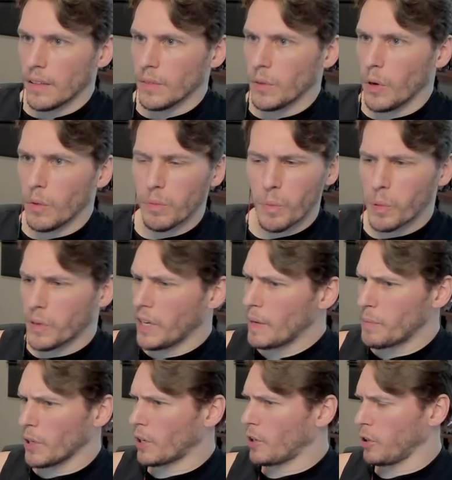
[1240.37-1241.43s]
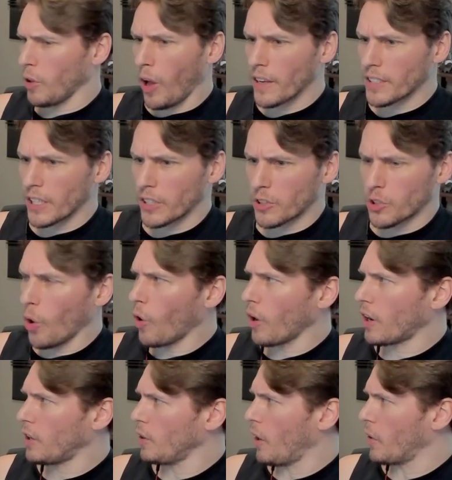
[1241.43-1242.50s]
Well, keep your closet door
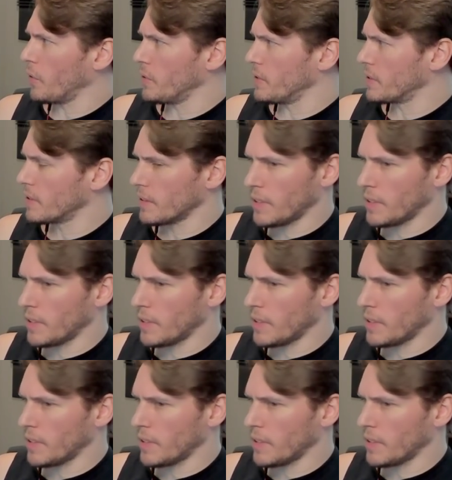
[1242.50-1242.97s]
closed.